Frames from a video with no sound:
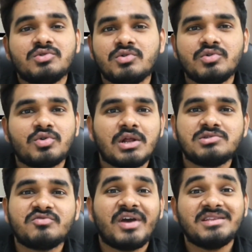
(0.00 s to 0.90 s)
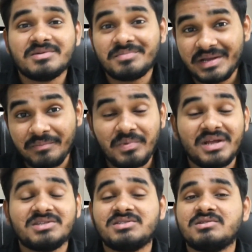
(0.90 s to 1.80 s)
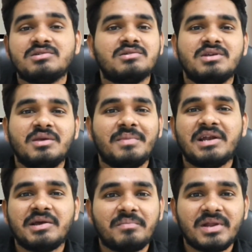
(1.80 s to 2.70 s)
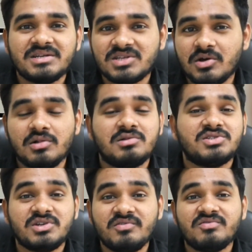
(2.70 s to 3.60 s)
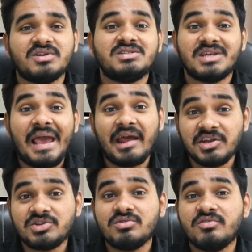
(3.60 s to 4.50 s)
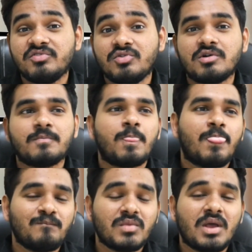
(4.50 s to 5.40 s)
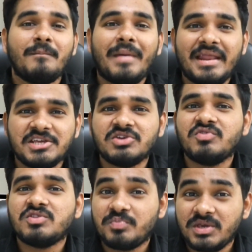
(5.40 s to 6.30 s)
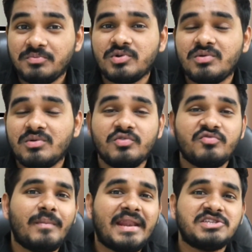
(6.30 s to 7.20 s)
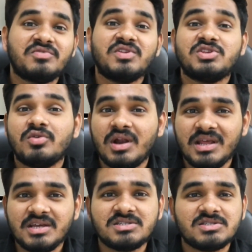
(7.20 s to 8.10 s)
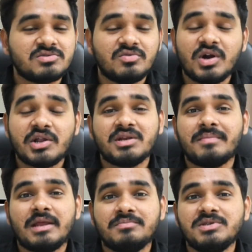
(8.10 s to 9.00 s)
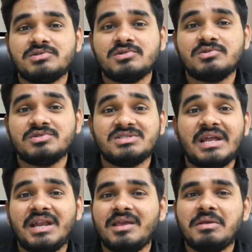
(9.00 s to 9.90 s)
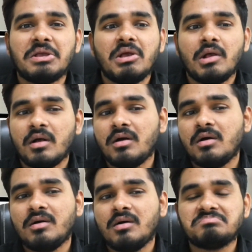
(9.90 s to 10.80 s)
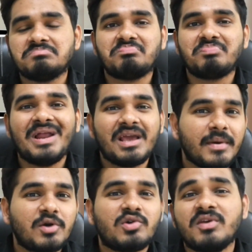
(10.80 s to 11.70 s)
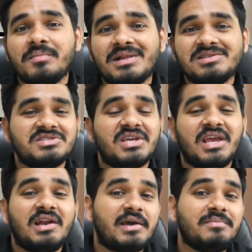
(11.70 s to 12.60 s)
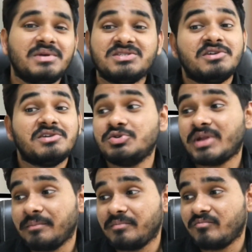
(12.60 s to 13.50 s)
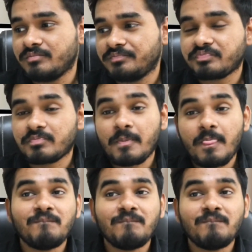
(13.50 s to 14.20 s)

So you can also find some templates or email templates and all the stuff. It's a handy tool if you're managing with people, if you're managing with your leads, whatever it might be. So sending bulk amount of emails in a single time, it saves you time.